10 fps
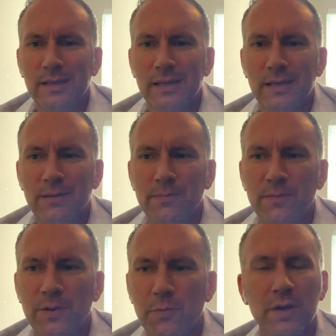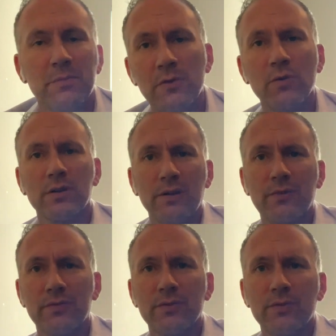Um, we're going to be working
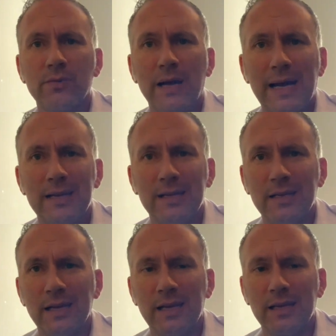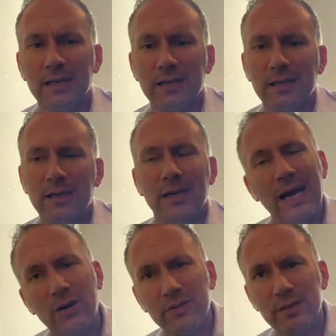through adding a
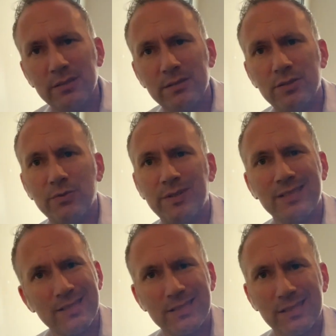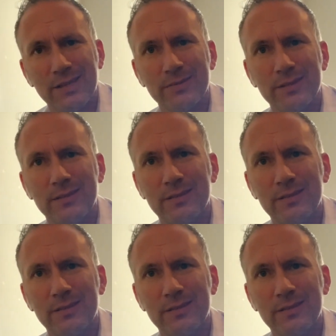outlet to an existing outlet.